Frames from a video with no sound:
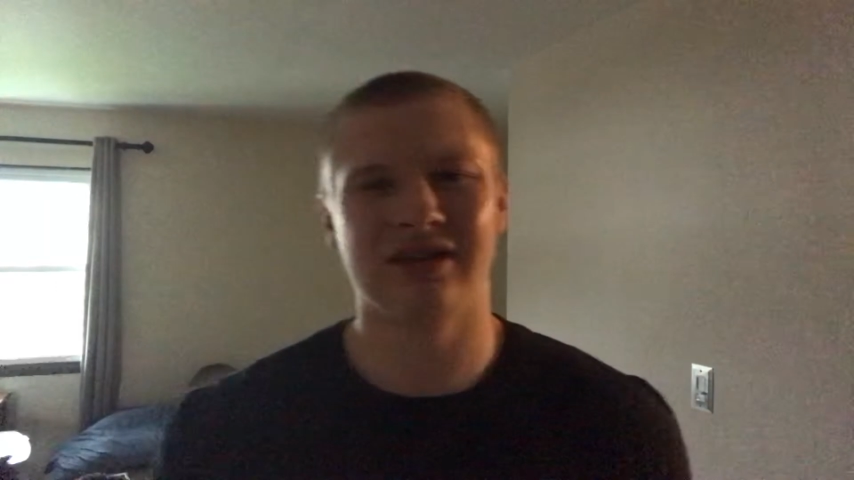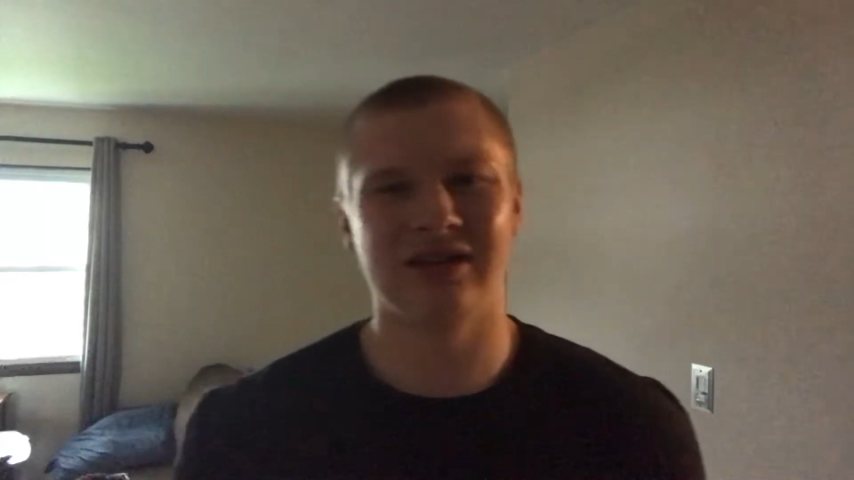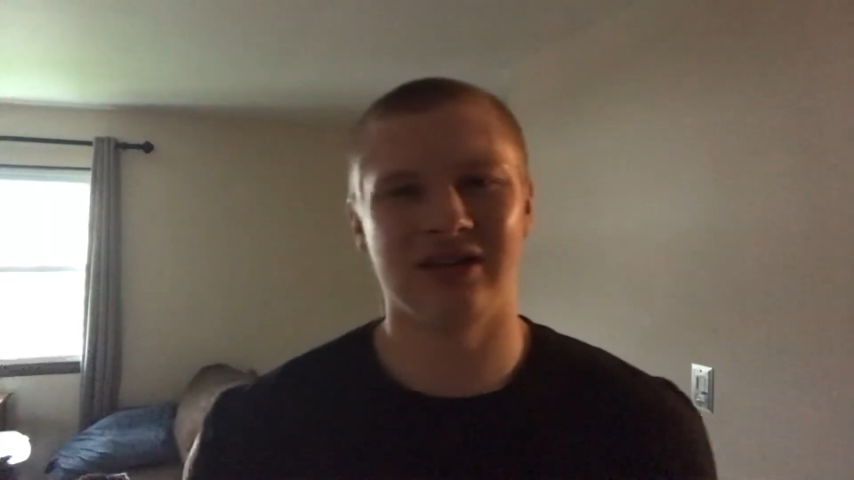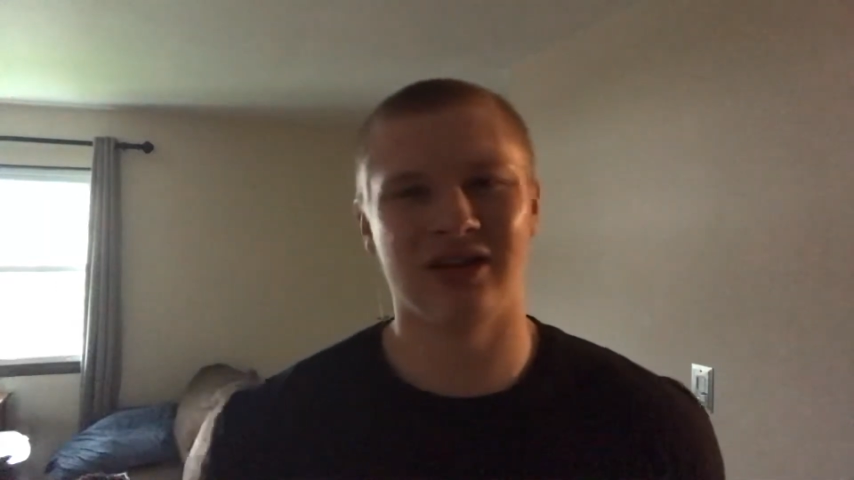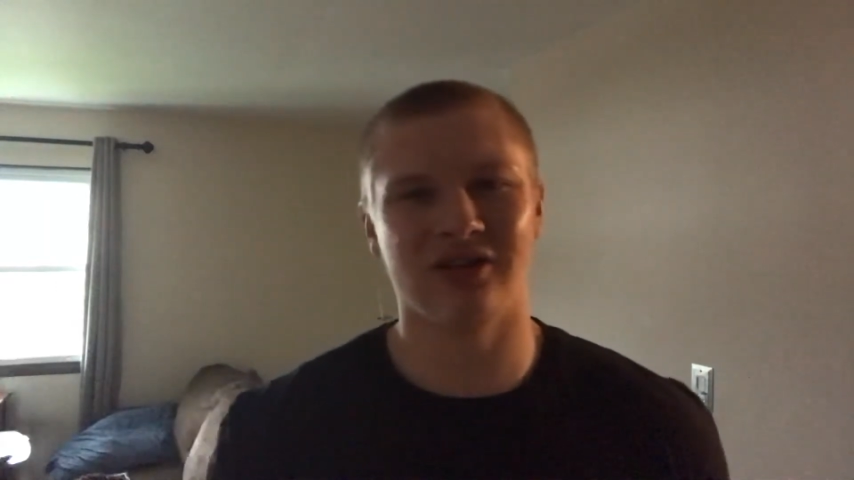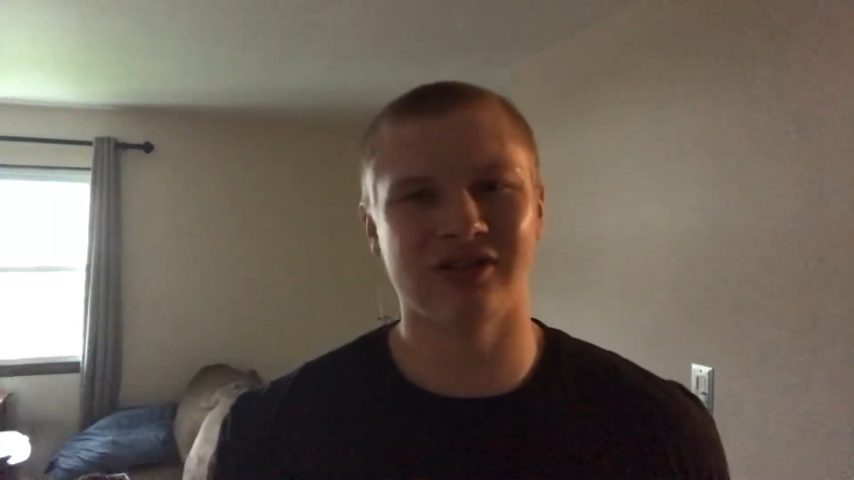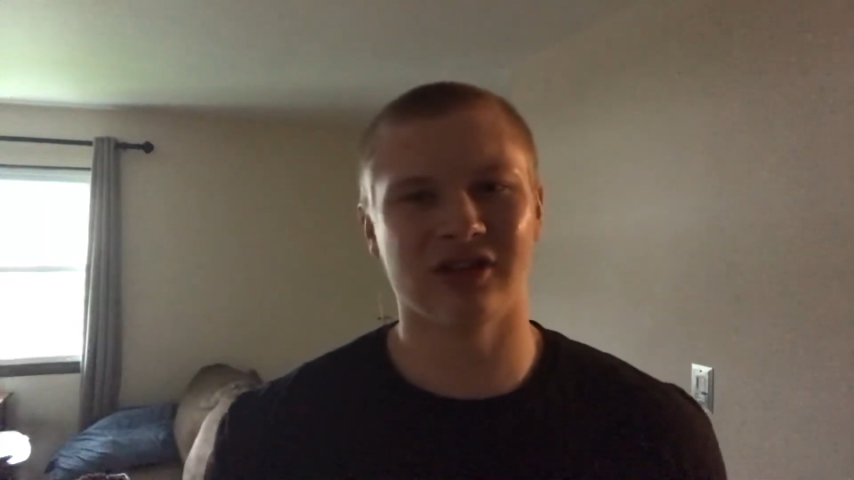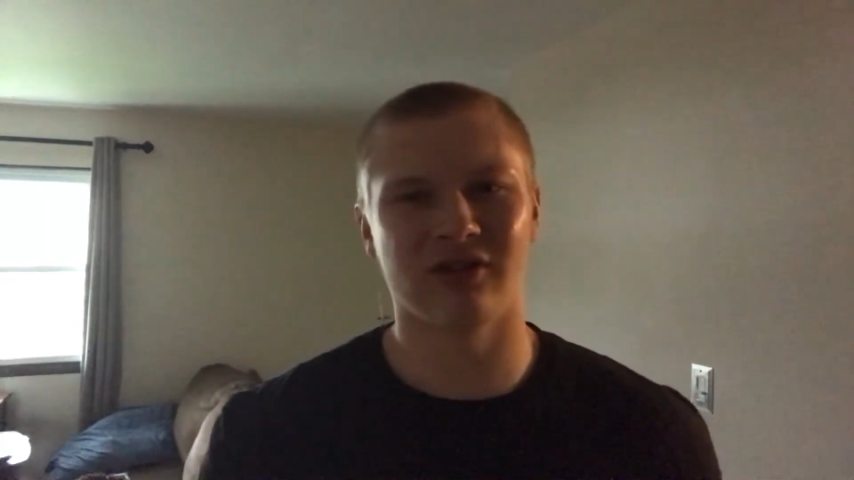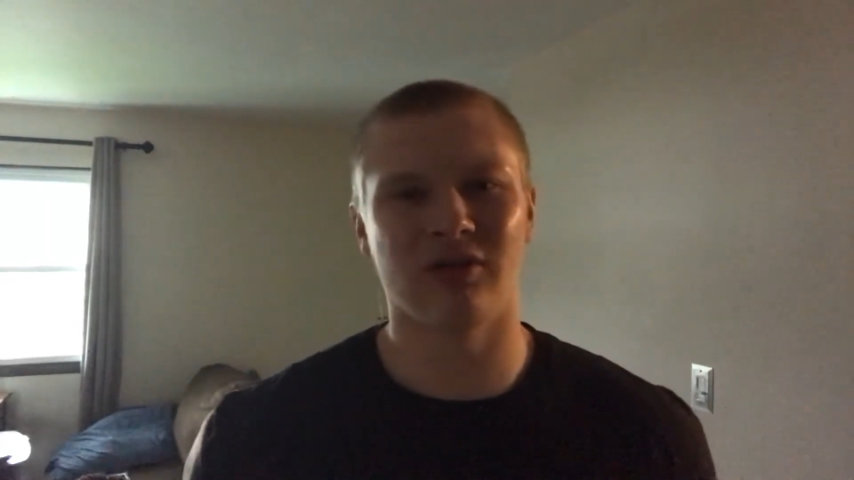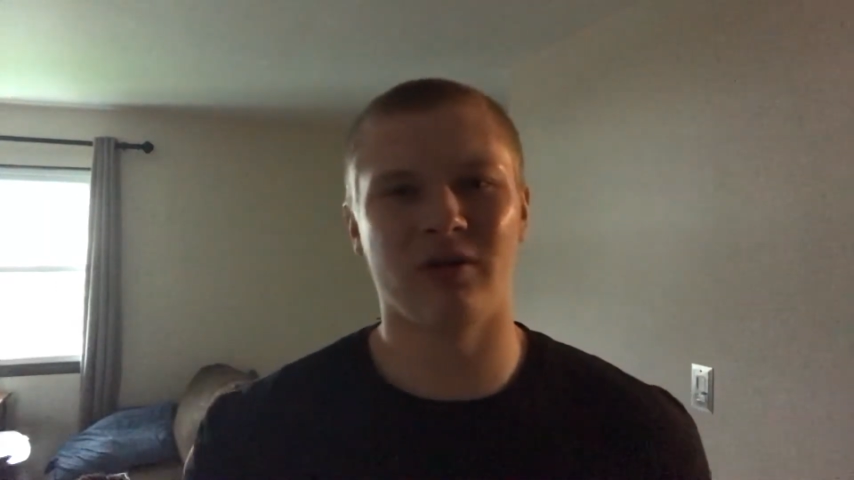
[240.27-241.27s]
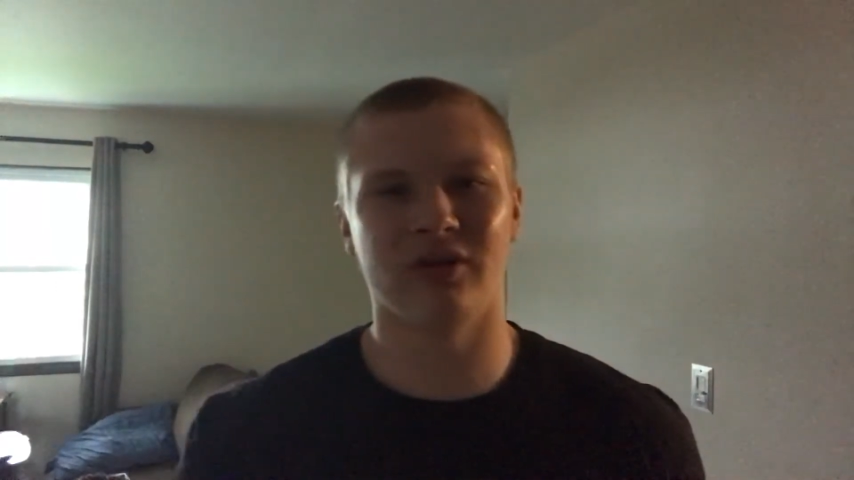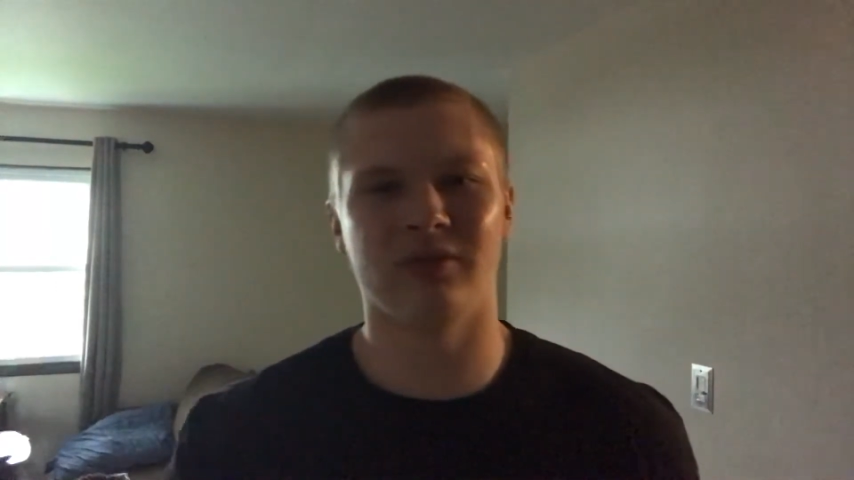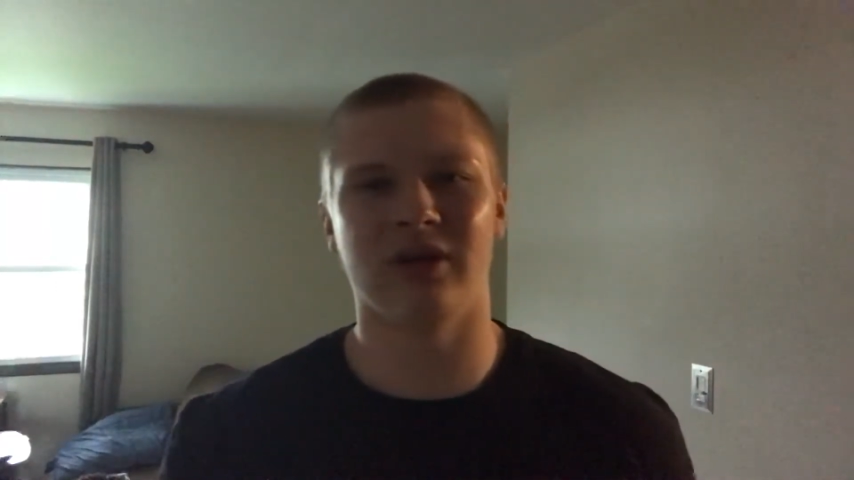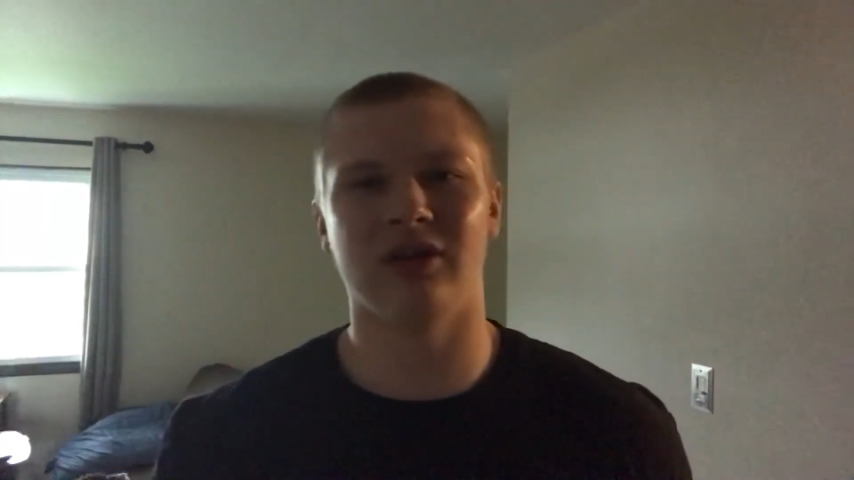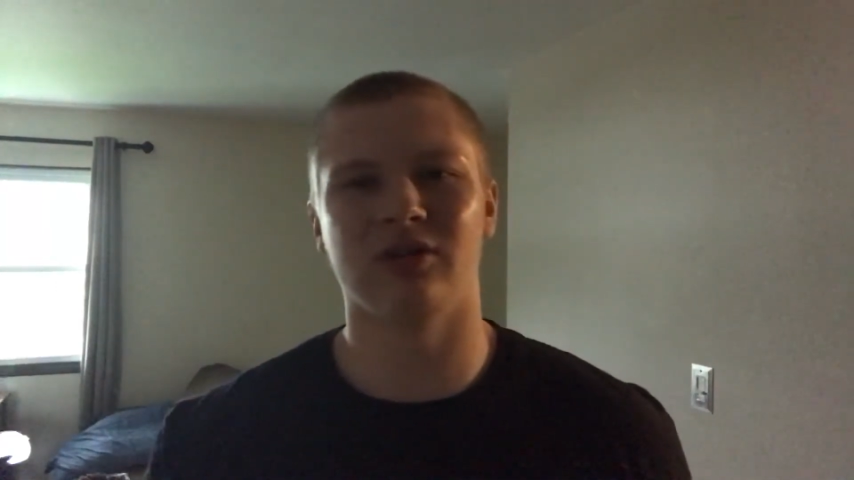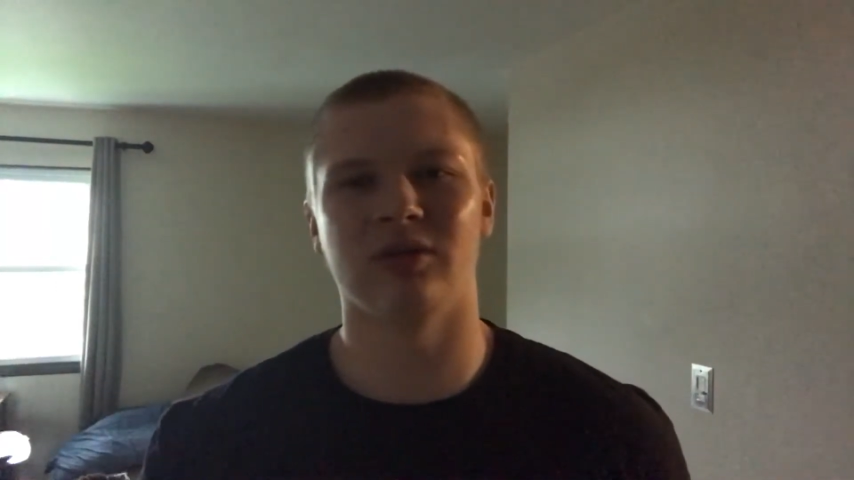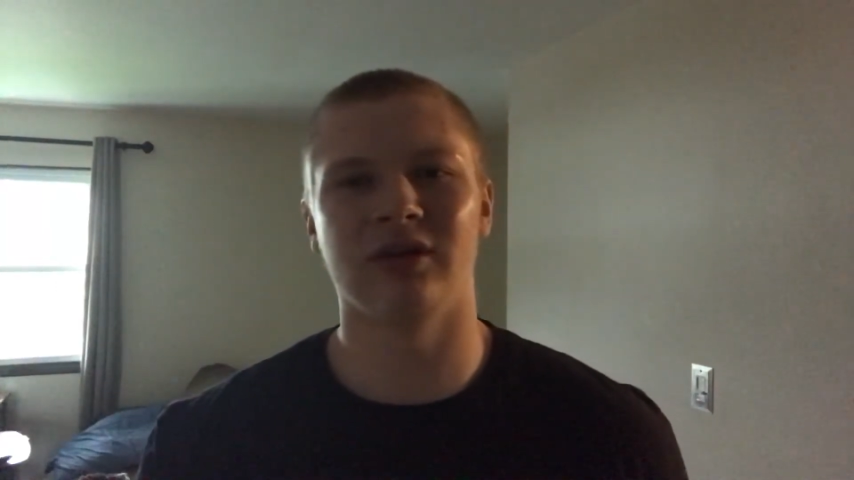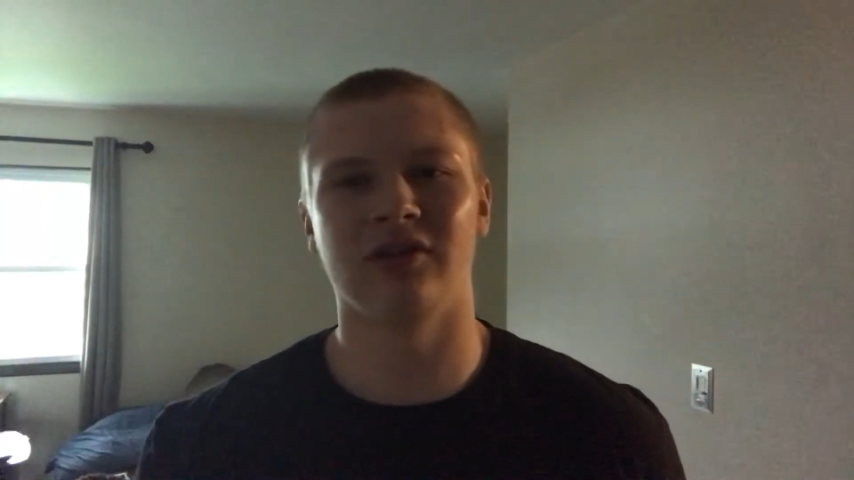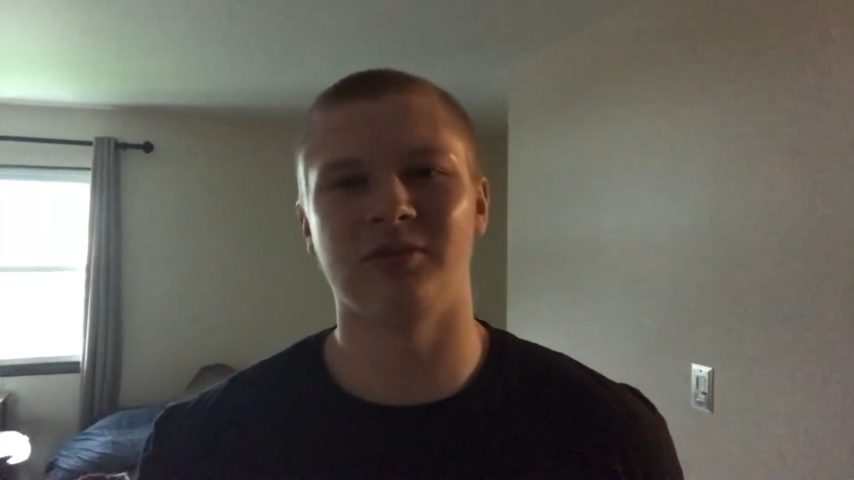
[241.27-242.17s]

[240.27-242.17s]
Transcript: there's nothing wrong with a microwave,